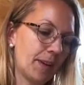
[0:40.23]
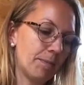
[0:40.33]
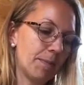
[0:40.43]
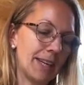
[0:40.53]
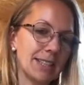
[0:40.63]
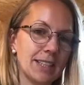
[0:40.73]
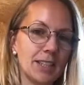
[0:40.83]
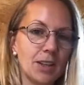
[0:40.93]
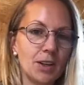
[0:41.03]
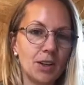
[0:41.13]
but
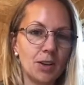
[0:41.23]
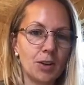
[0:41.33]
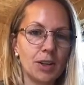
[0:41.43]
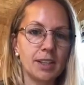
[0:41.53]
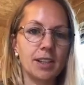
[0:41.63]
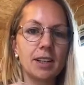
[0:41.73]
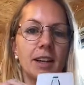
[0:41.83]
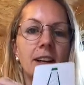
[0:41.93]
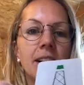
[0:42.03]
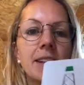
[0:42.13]
you can
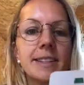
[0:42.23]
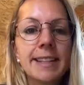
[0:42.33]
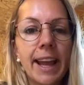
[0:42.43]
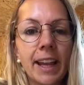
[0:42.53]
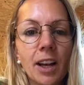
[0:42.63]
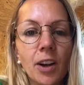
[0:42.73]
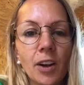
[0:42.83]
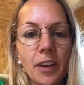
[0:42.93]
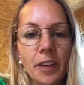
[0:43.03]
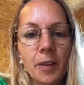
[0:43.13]
take a look
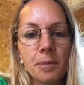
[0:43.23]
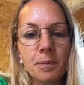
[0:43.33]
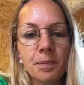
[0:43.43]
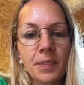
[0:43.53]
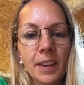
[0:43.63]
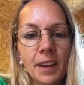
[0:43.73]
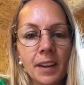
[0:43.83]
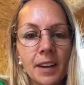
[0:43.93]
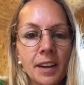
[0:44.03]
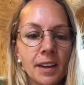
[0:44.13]
at them
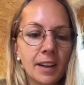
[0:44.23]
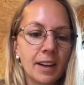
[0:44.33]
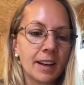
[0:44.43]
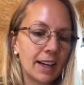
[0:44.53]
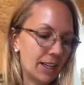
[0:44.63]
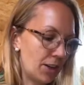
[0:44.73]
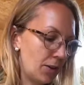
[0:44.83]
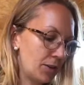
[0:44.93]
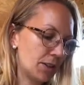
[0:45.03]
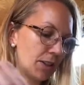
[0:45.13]
and
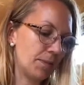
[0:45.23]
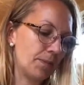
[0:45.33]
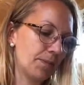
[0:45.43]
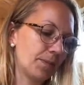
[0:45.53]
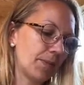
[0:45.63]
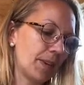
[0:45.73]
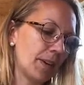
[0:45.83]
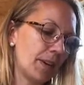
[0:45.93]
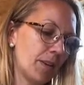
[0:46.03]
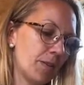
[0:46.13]
use them
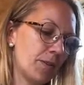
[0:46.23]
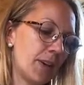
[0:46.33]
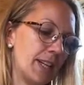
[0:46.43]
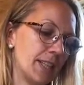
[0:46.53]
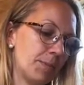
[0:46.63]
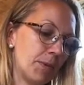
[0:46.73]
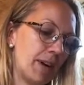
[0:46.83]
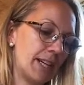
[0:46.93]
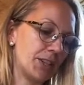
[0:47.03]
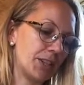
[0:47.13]
for
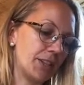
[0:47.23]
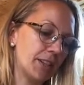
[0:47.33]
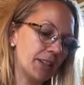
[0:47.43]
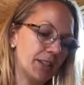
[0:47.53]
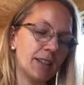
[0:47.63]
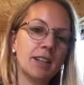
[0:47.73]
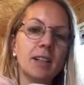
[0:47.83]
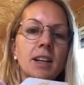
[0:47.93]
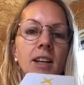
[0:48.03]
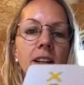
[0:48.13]
inspiration.
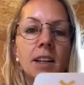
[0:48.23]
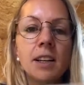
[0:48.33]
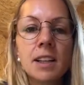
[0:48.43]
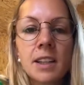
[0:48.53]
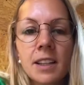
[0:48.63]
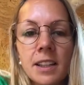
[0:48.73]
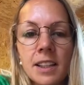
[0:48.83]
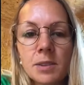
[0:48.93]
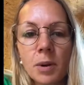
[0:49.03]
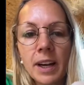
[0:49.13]

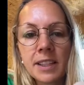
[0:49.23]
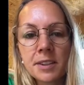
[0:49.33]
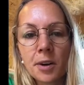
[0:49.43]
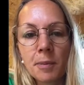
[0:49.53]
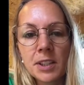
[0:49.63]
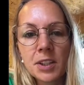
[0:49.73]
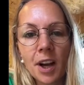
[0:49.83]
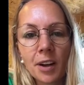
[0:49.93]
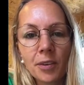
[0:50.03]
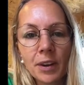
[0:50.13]
This one hasn't got much
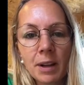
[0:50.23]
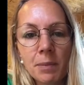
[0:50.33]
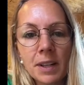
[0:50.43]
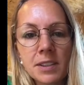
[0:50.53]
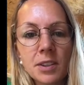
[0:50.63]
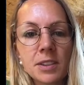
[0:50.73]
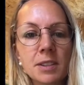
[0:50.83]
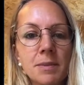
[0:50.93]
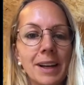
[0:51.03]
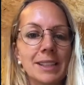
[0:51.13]
colour on it, but it's got
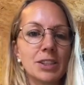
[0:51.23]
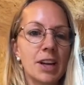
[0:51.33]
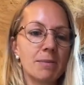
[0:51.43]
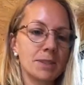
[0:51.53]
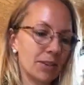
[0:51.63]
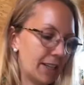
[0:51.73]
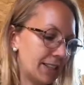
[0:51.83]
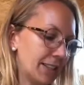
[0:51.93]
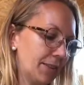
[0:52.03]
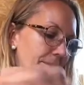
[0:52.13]
some nice shapes on it.